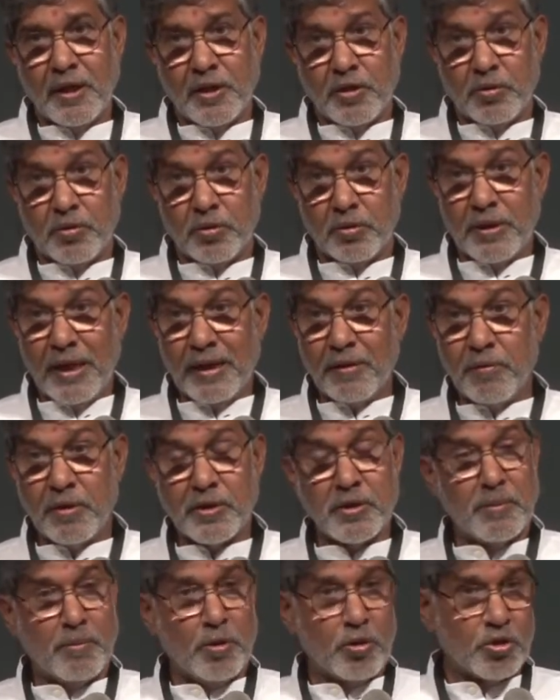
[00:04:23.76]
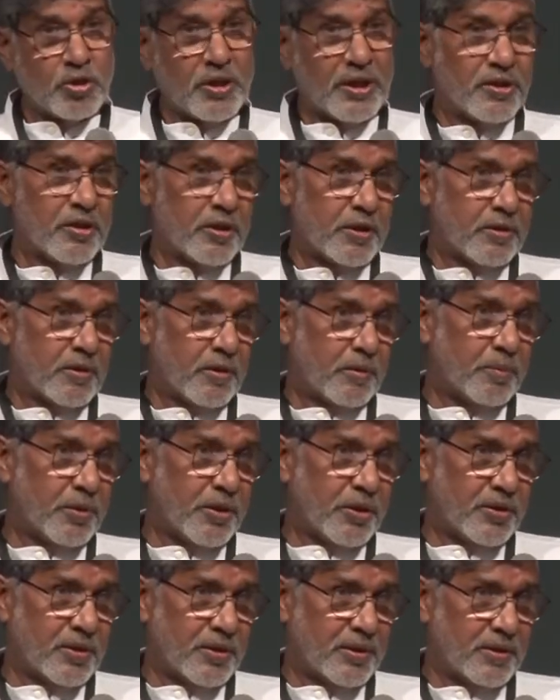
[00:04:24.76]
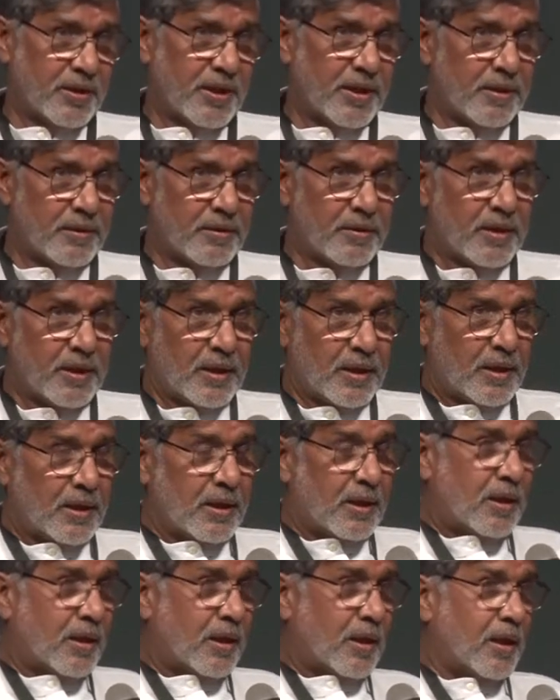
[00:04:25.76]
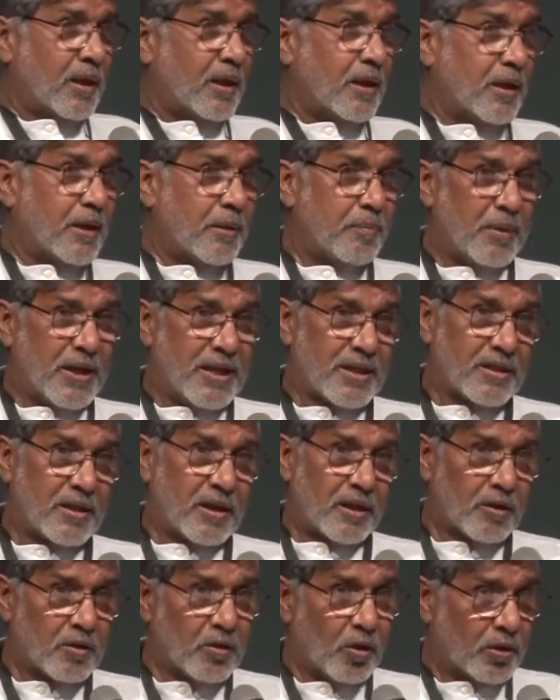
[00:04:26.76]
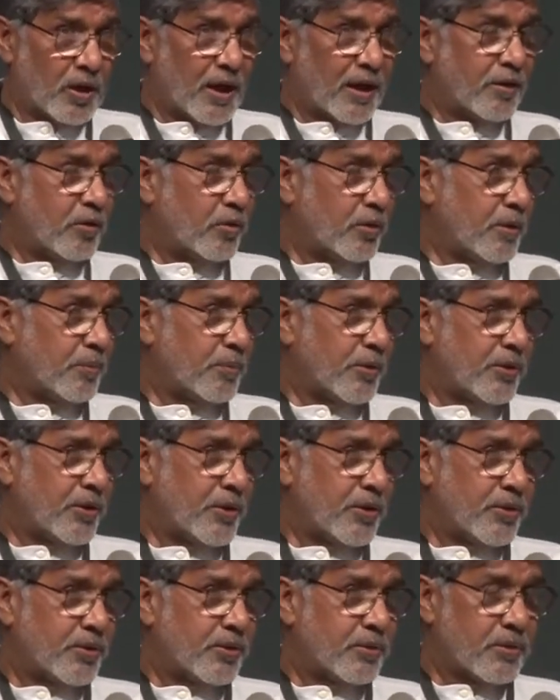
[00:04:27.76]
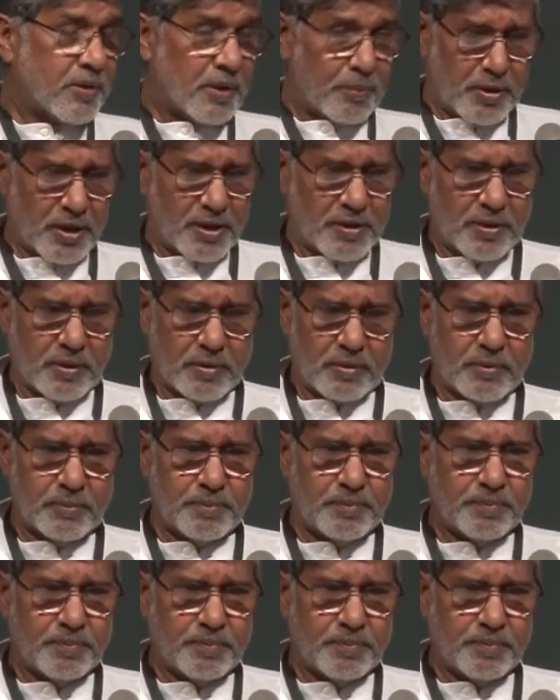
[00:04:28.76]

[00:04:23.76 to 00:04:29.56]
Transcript: So that was the most dangerous operation in a place called Gonda in Uttar Pradesh some years ago.